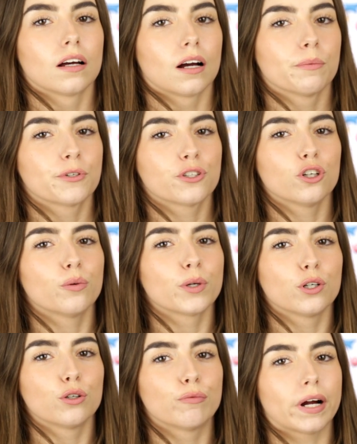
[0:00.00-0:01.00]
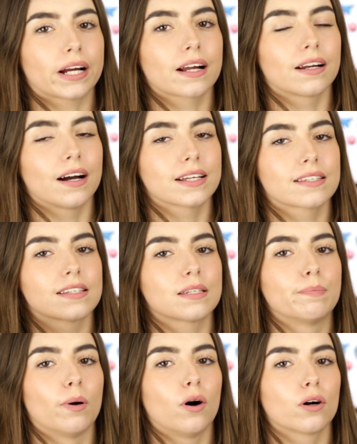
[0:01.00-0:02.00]
I'm sure we all recognise this
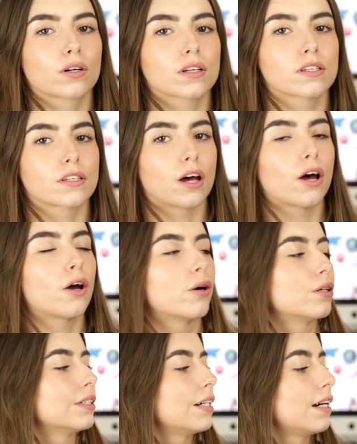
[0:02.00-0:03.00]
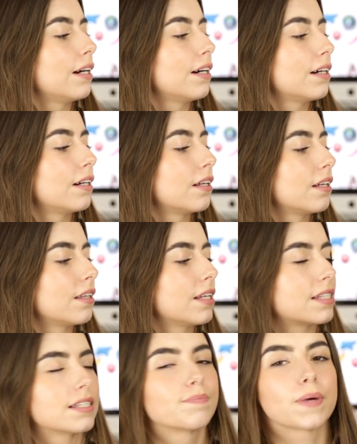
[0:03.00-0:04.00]
box, so
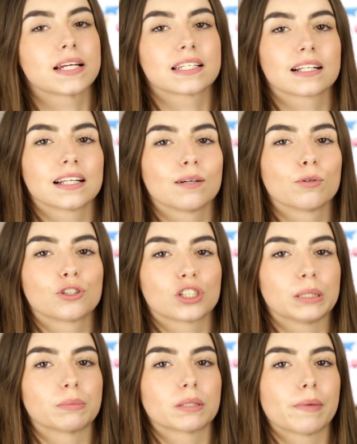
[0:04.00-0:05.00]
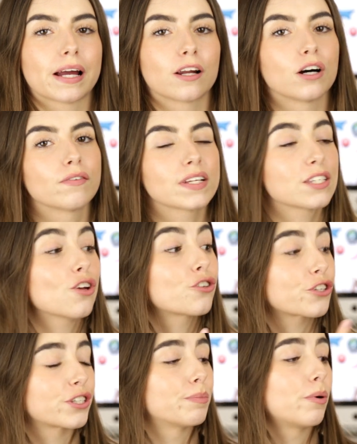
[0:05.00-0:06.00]
this is basically what dreams are made of. It's not
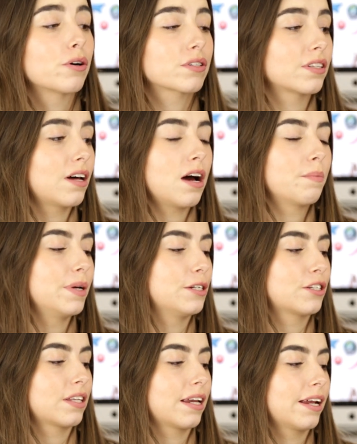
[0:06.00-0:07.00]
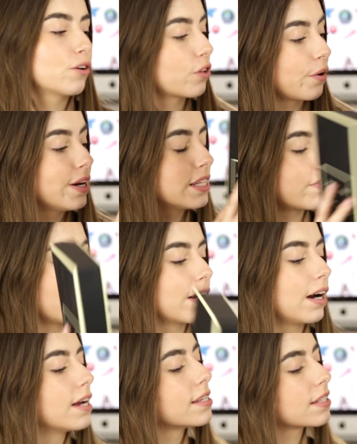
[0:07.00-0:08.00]
just a box that I'm interested in, although it is very
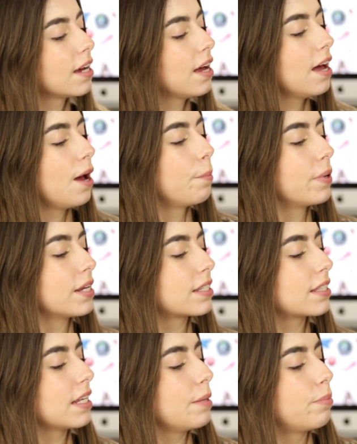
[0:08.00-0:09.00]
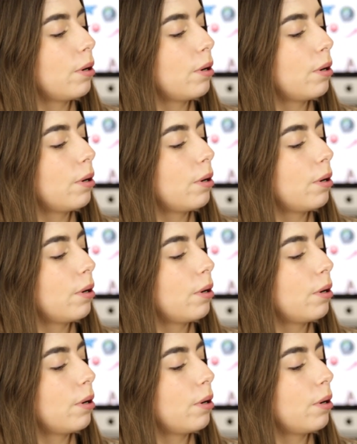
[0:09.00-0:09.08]
nice, but it's the